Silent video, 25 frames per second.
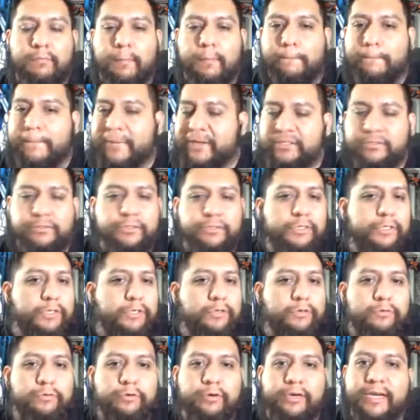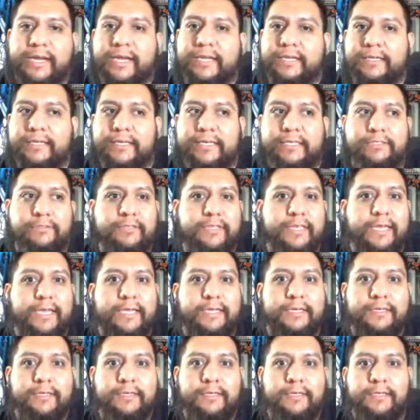mentor you or kind of get you
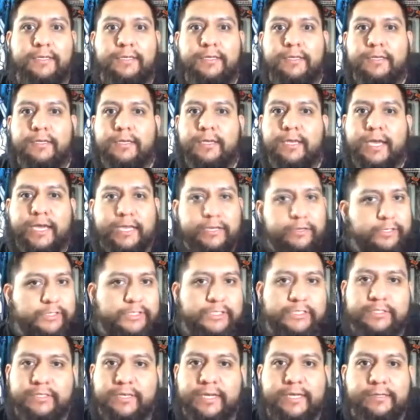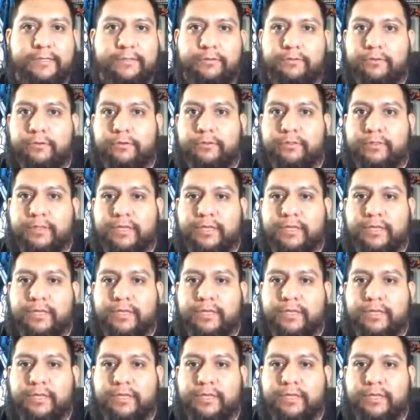that energy to kind of do your